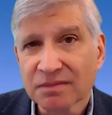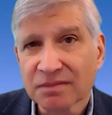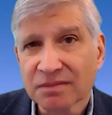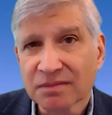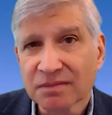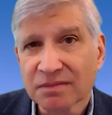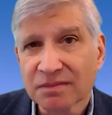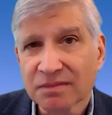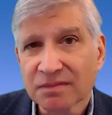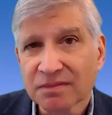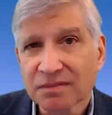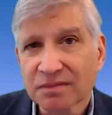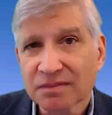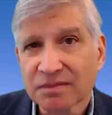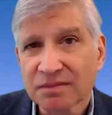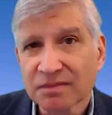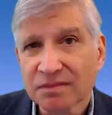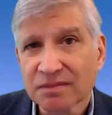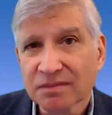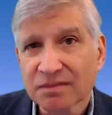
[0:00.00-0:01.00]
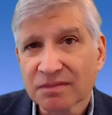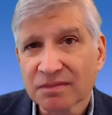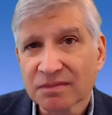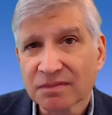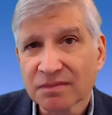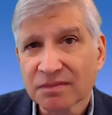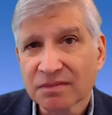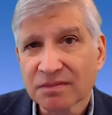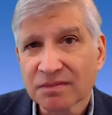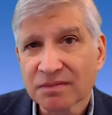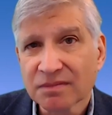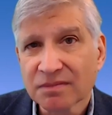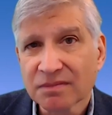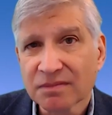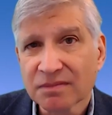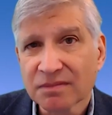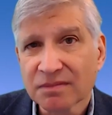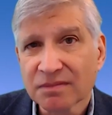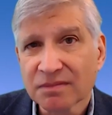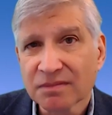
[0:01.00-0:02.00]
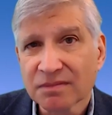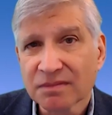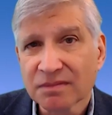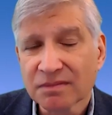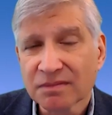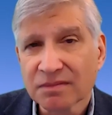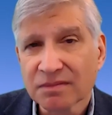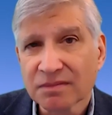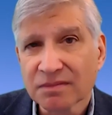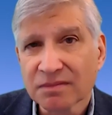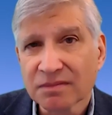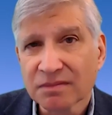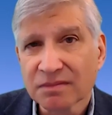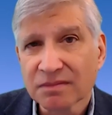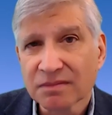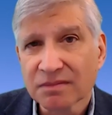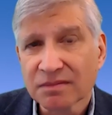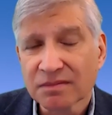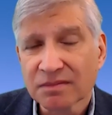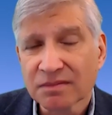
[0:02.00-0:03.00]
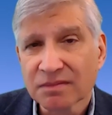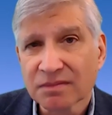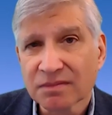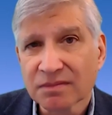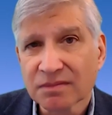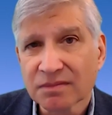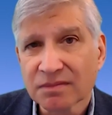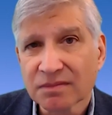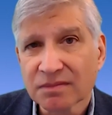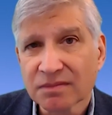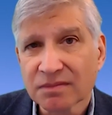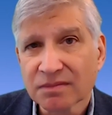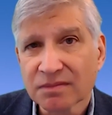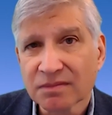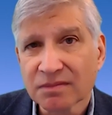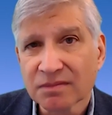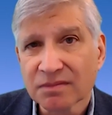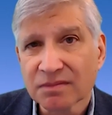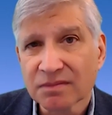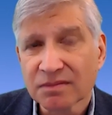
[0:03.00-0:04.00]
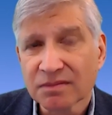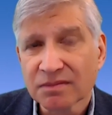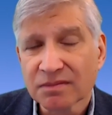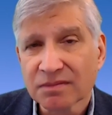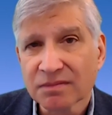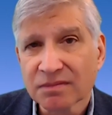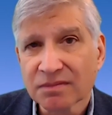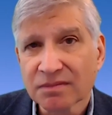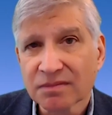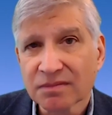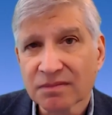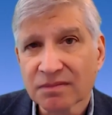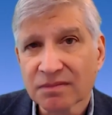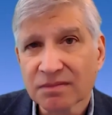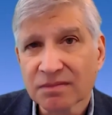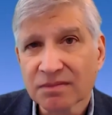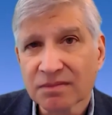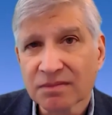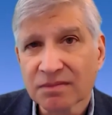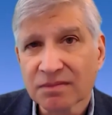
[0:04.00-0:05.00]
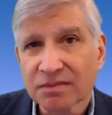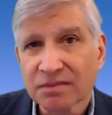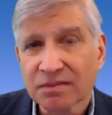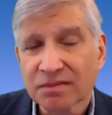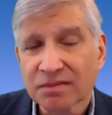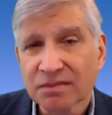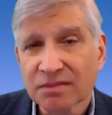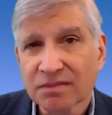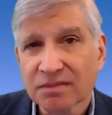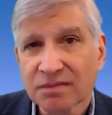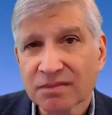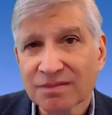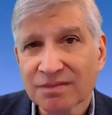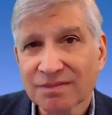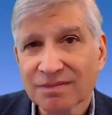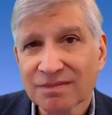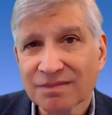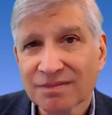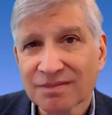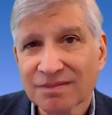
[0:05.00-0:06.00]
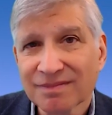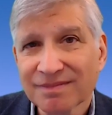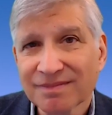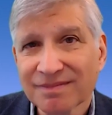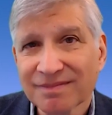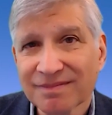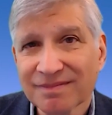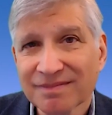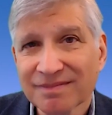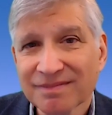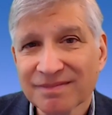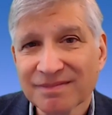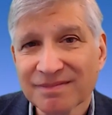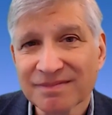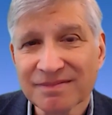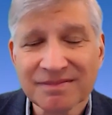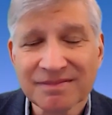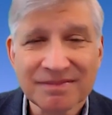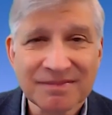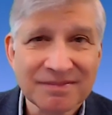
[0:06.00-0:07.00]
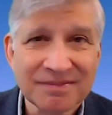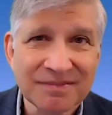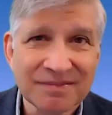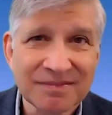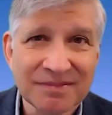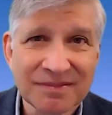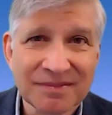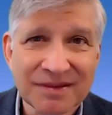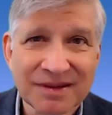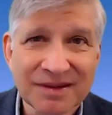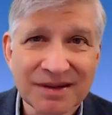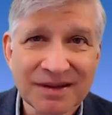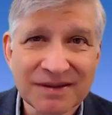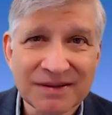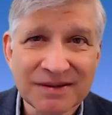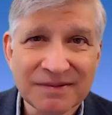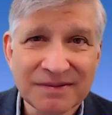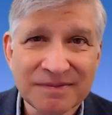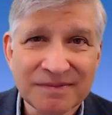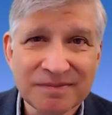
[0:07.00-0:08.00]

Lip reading: (not speaking)